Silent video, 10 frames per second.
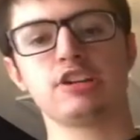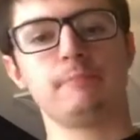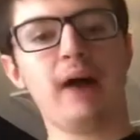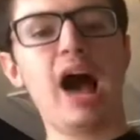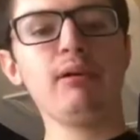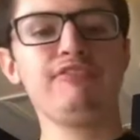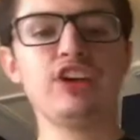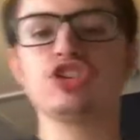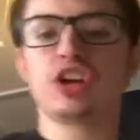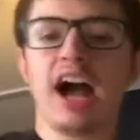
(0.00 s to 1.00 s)
Bobby
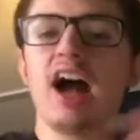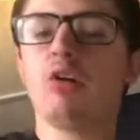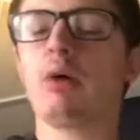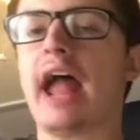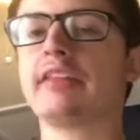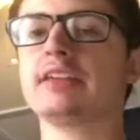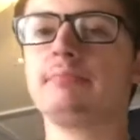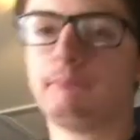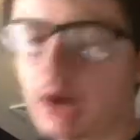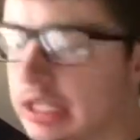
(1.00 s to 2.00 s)
Fish, Kyle O'Reilly,
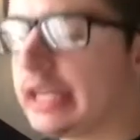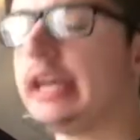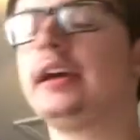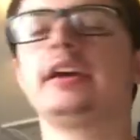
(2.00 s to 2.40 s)
book it.